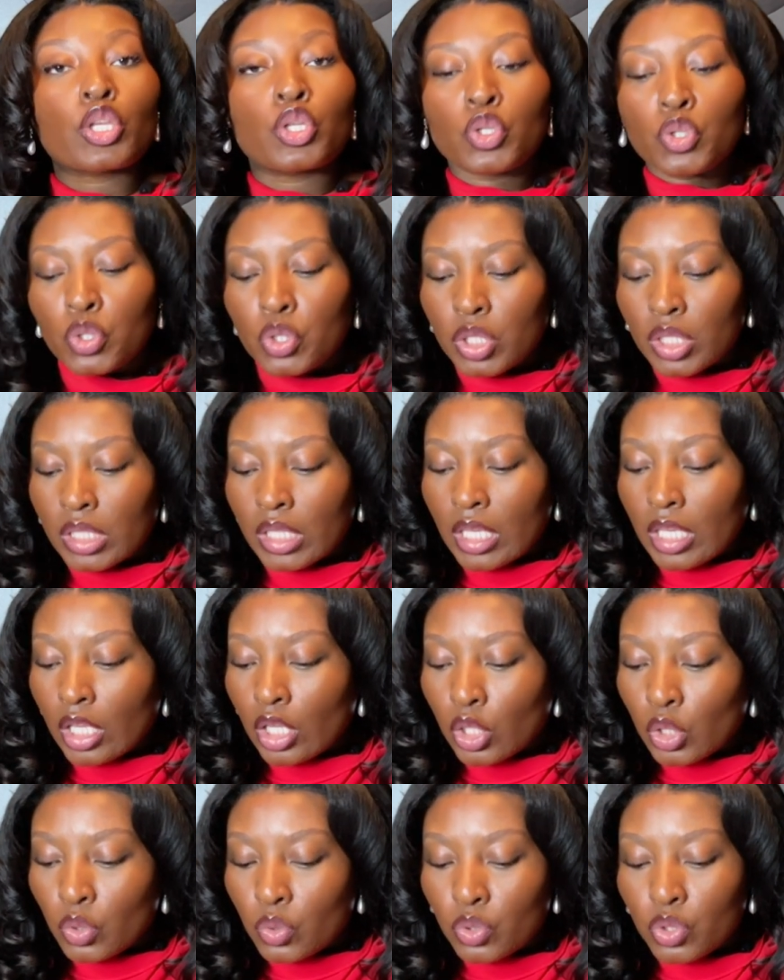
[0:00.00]
usually
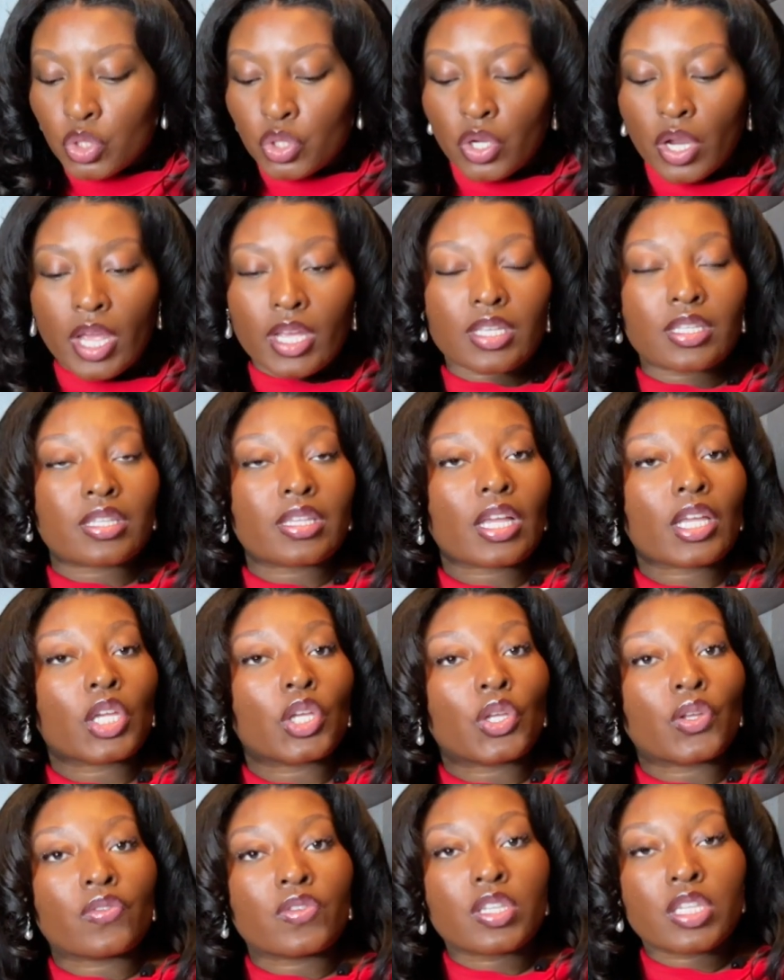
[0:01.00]
includes your
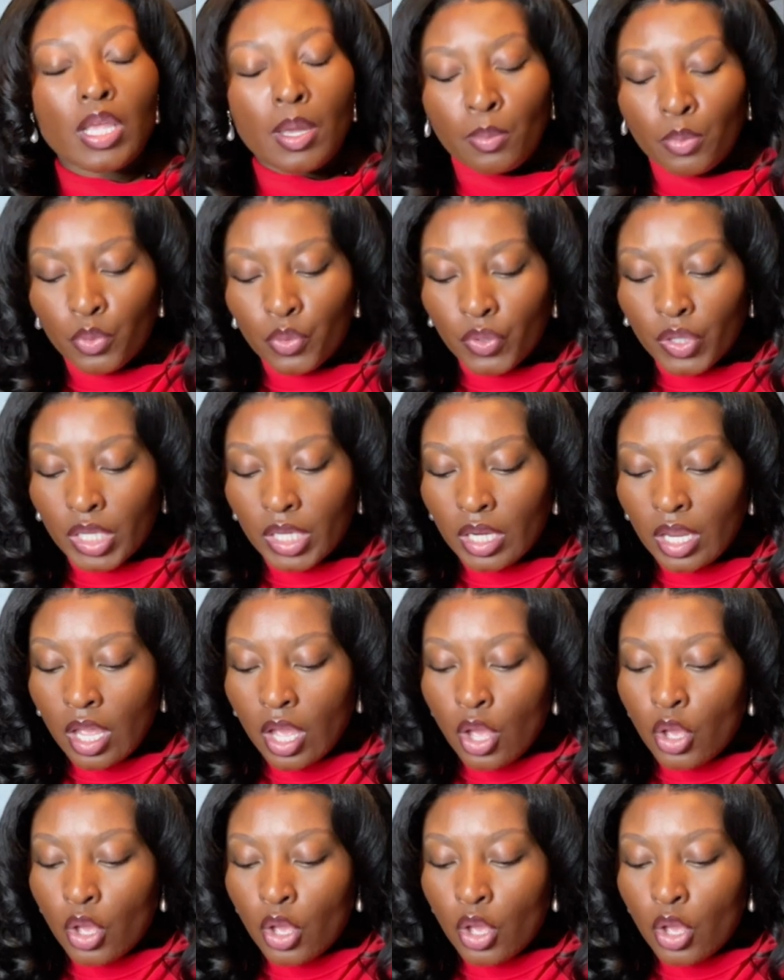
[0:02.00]
executive summary,